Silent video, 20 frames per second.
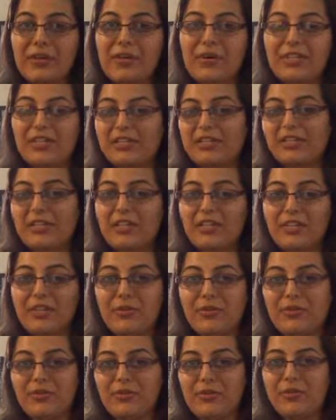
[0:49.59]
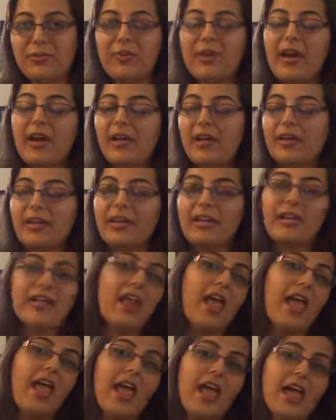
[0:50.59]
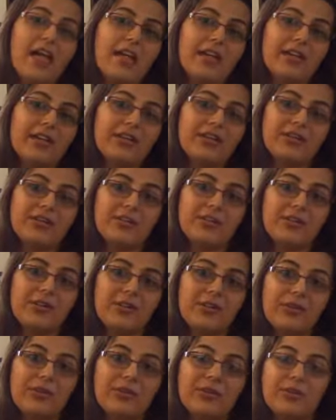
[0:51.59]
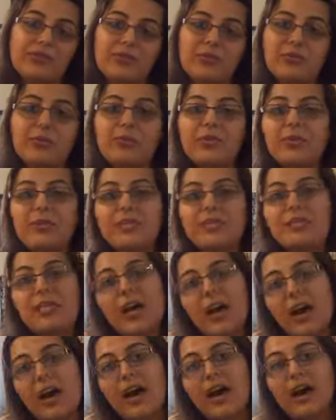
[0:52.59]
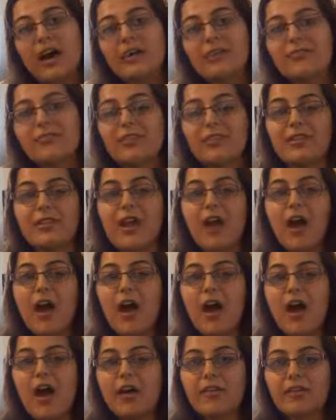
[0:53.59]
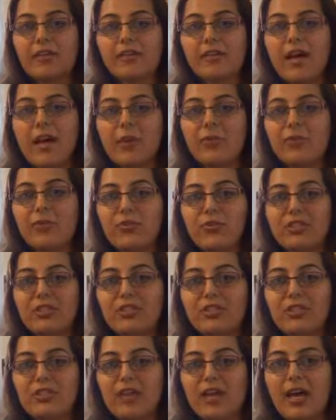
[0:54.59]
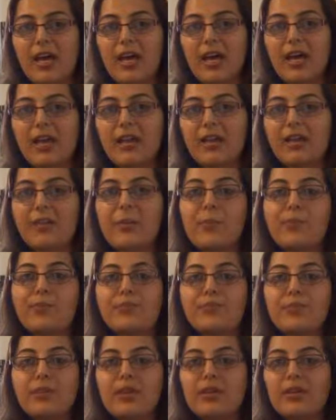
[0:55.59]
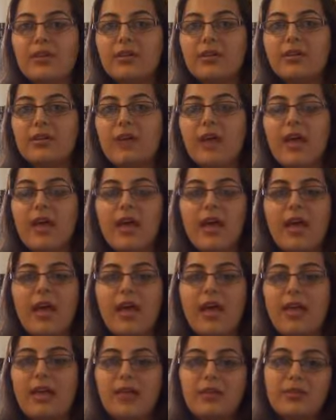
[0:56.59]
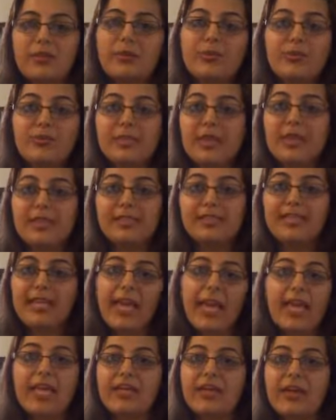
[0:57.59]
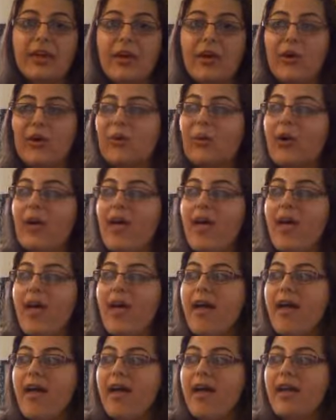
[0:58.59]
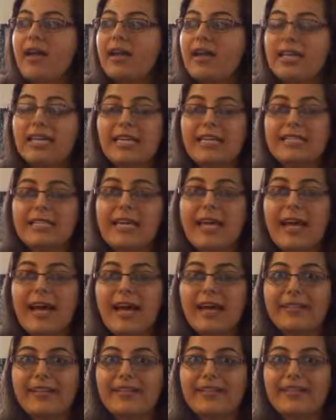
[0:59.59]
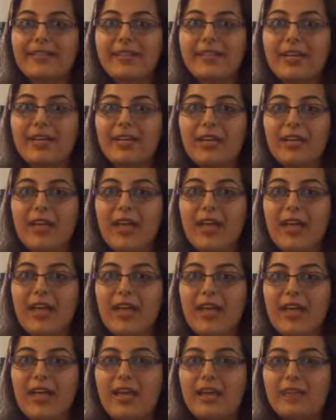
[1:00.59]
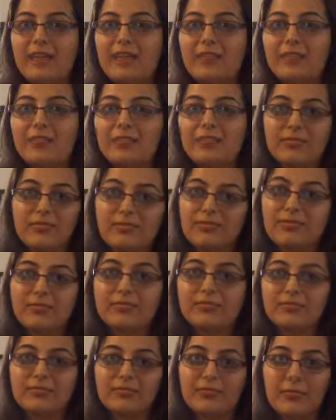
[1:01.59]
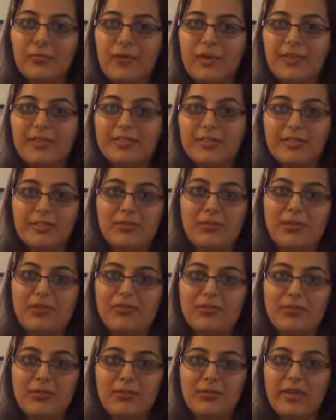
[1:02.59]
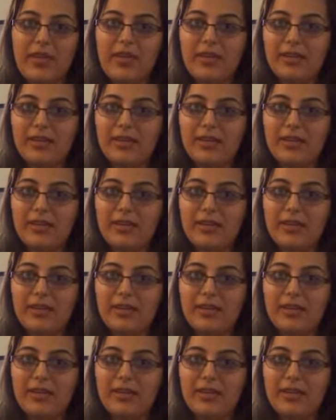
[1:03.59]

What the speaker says: I just thought she was super elegant, and here's this girl who's like really tough and on the tomboyish side, and who does kendo and kicks ass and wears this beautiful,